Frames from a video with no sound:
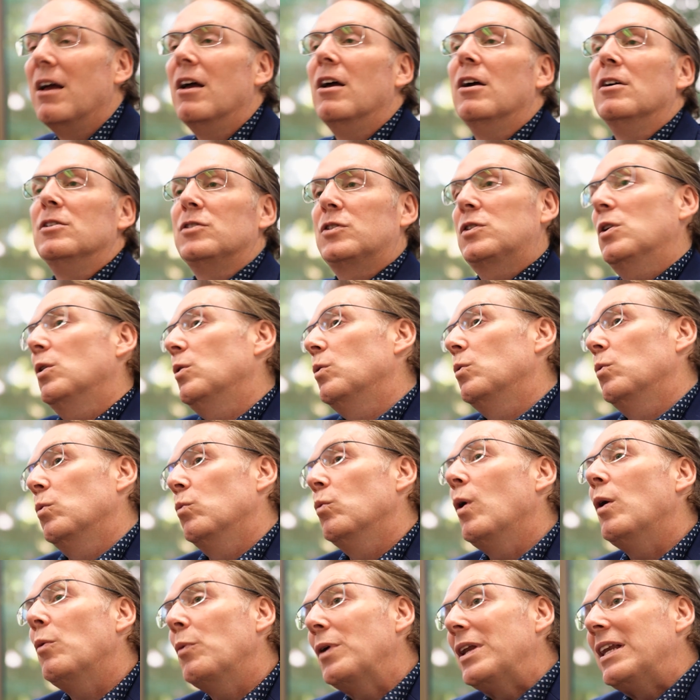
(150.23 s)
So
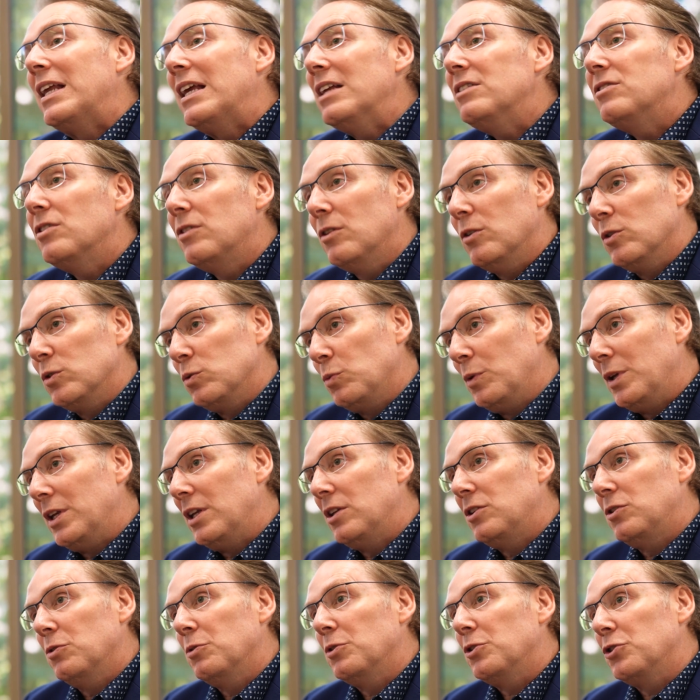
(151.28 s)
what we need to do is we need
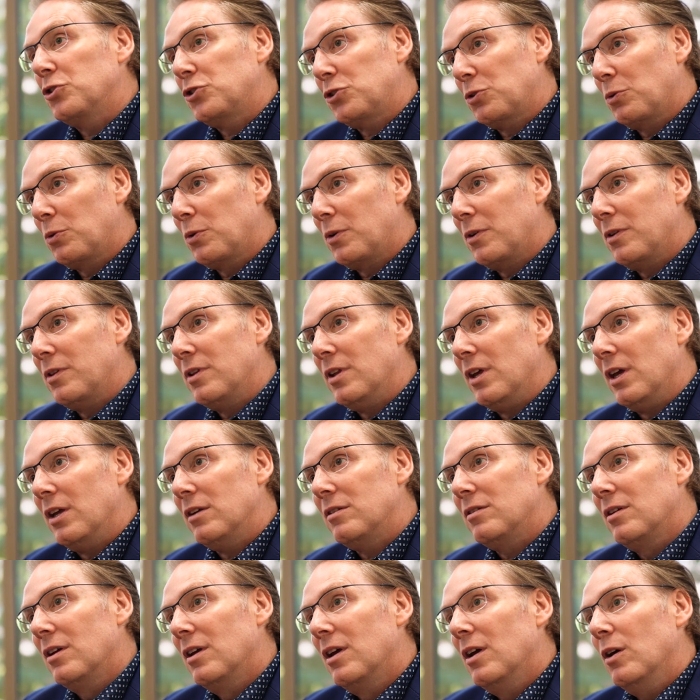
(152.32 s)
to ensure
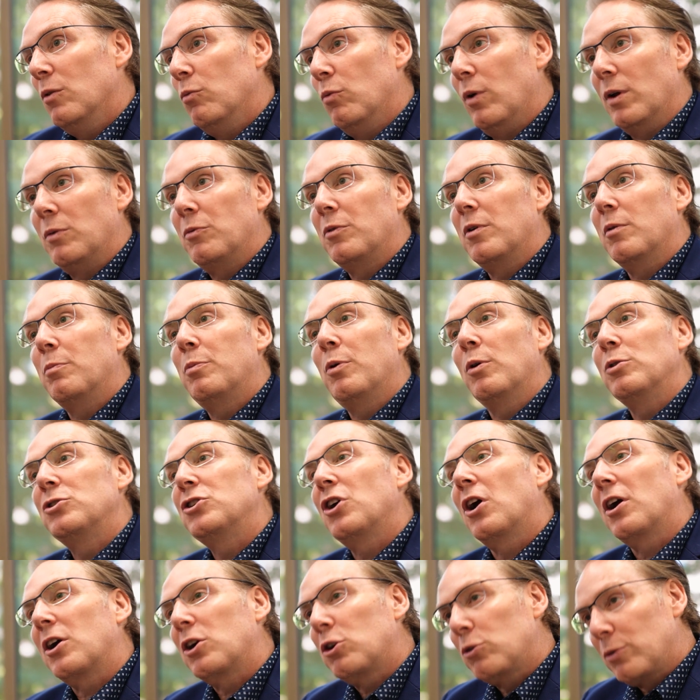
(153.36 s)
that when we're approaching
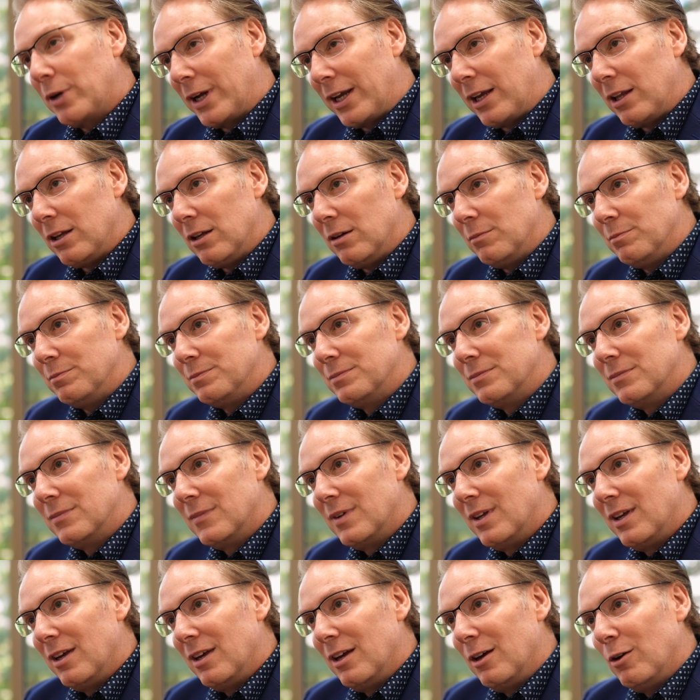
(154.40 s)
our curriculum,
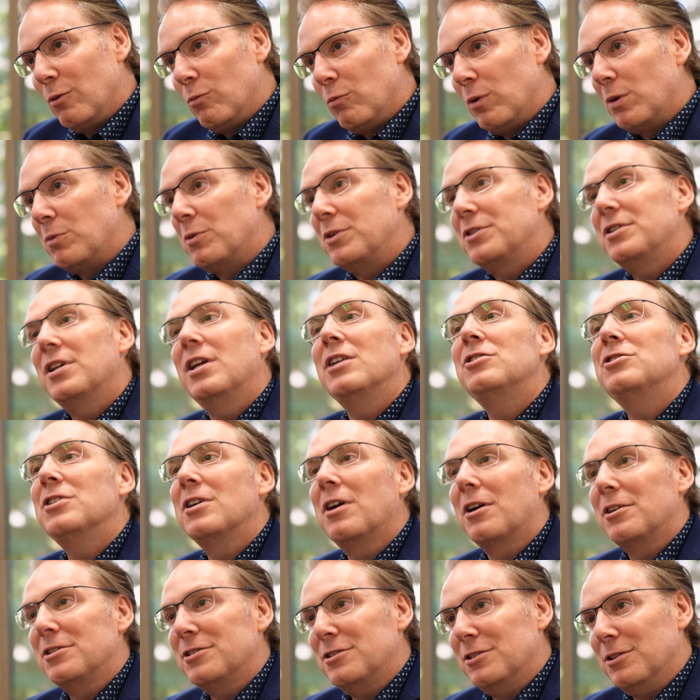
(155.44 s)
when we're teaching
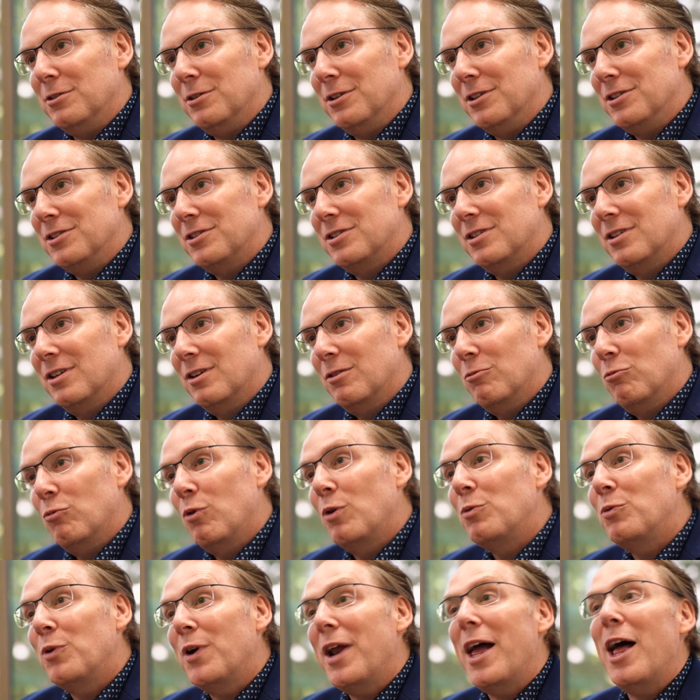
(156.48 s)
our students, when
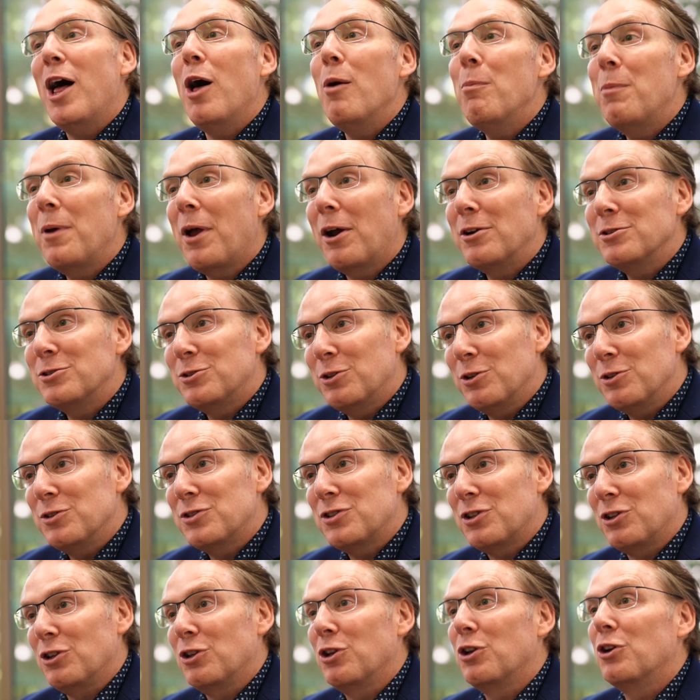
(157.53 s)
we're helping our
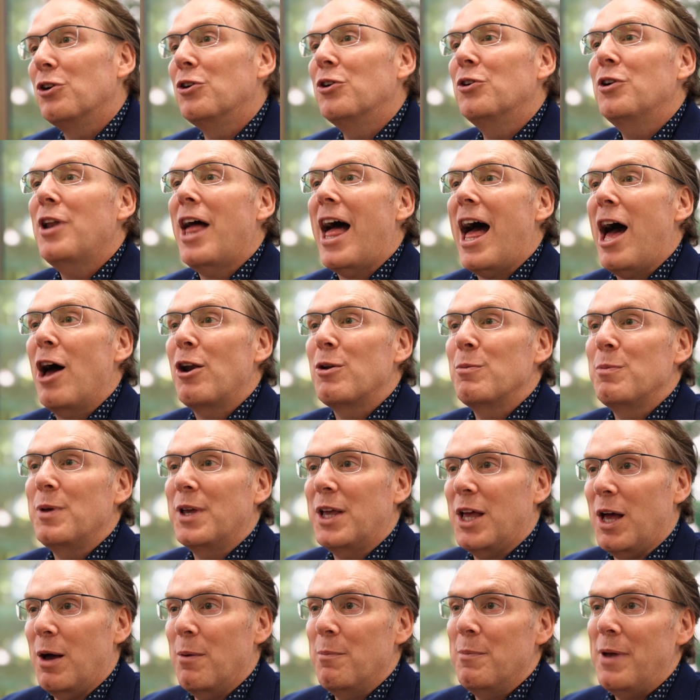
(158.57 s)
students learn how to become